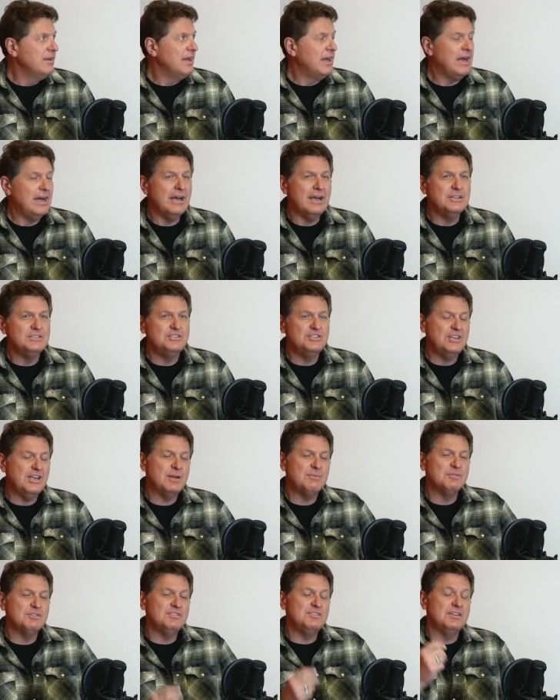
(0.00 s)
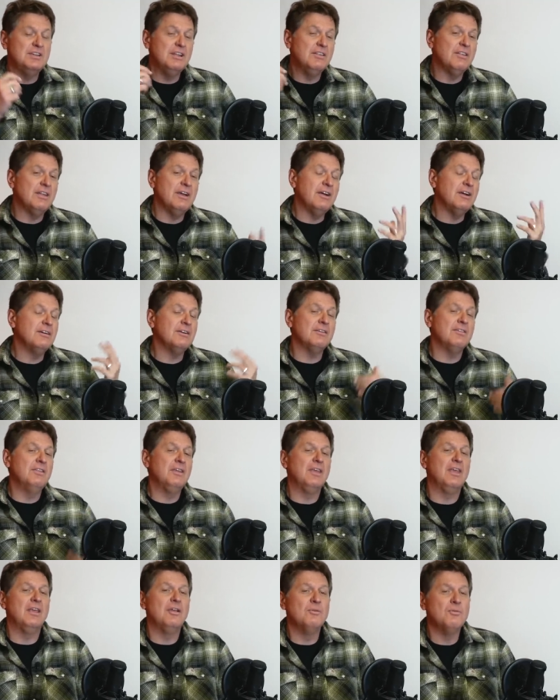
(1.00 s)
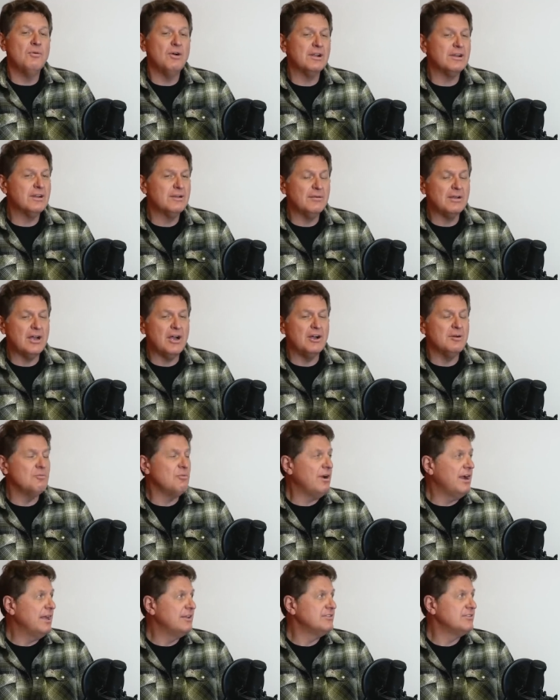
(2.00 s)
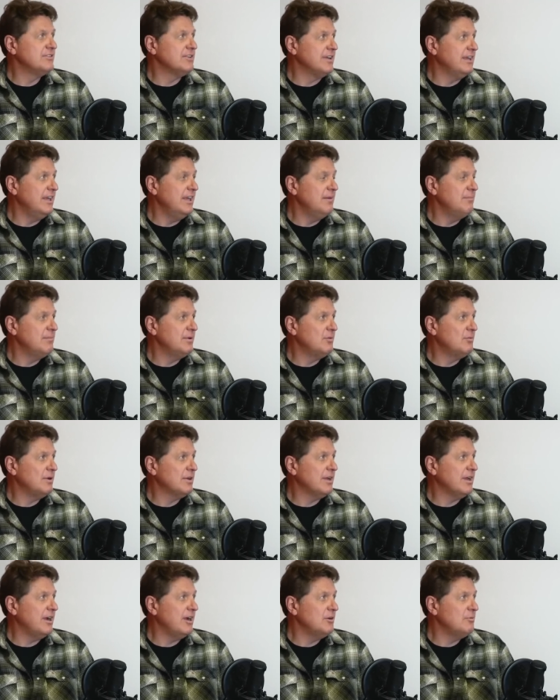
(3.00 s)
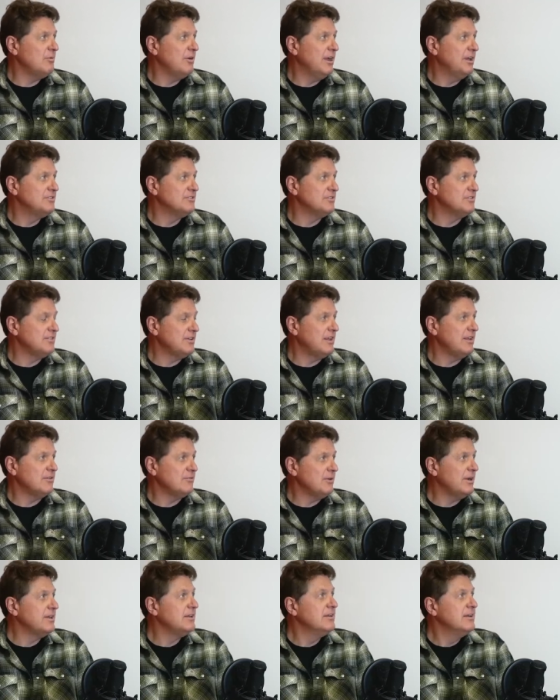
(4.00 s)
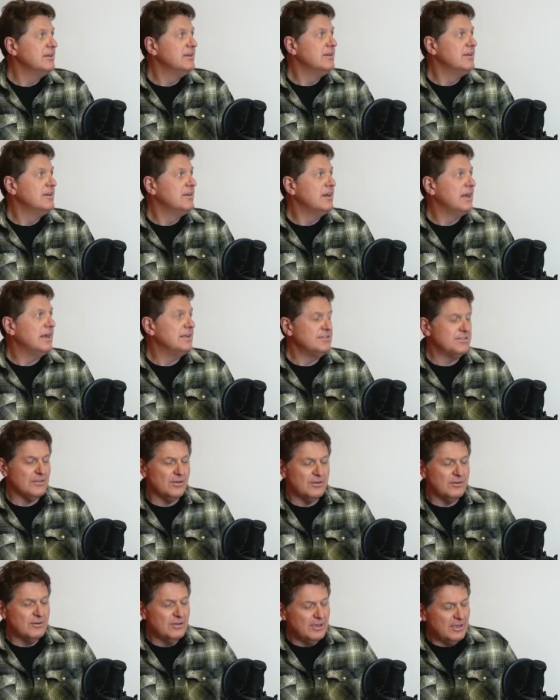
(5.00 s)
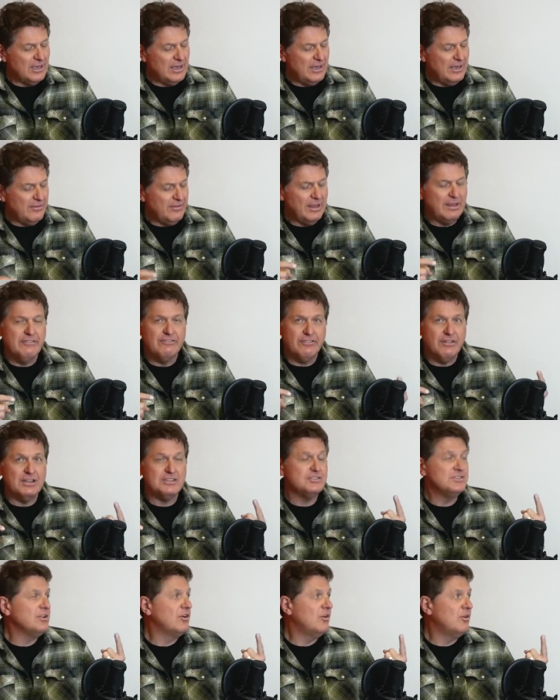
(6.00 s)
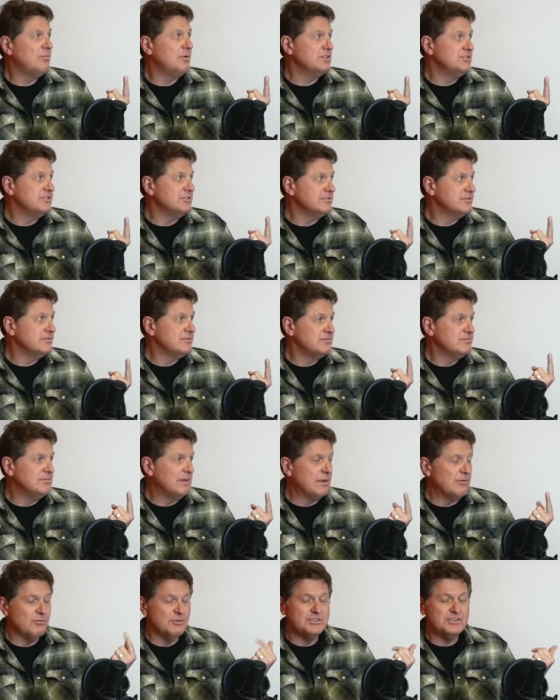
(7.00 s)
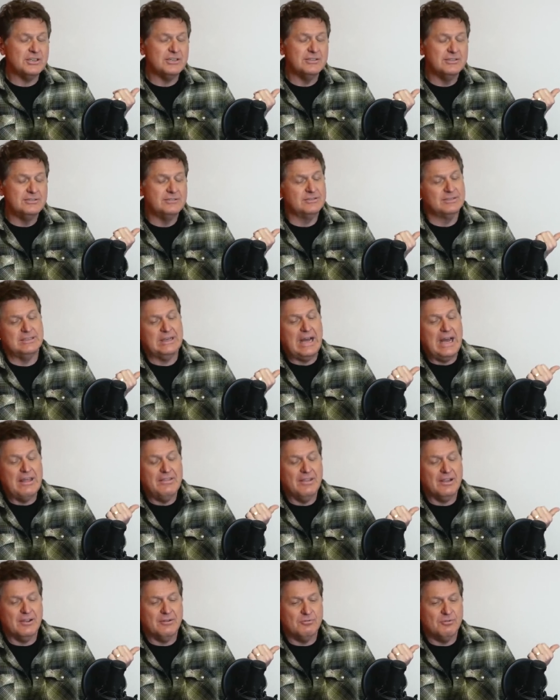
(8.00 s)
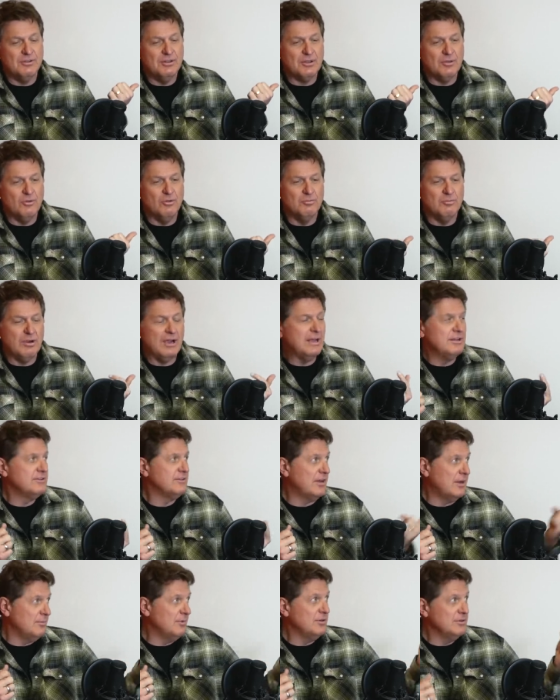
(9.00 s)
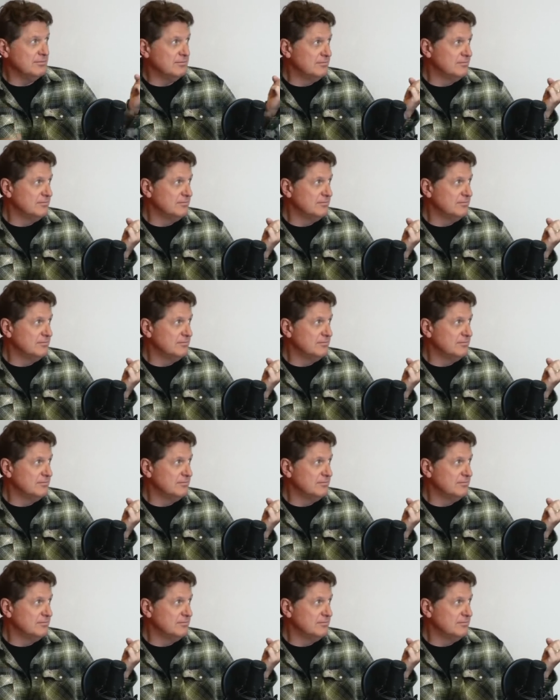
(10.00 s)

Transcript: Uh, and GM was sitting there thinking what car brands to keep and what car brands to sell, right? Right. And so uh, they flushed a whole bunch of, which I think really cool brands, Hummer.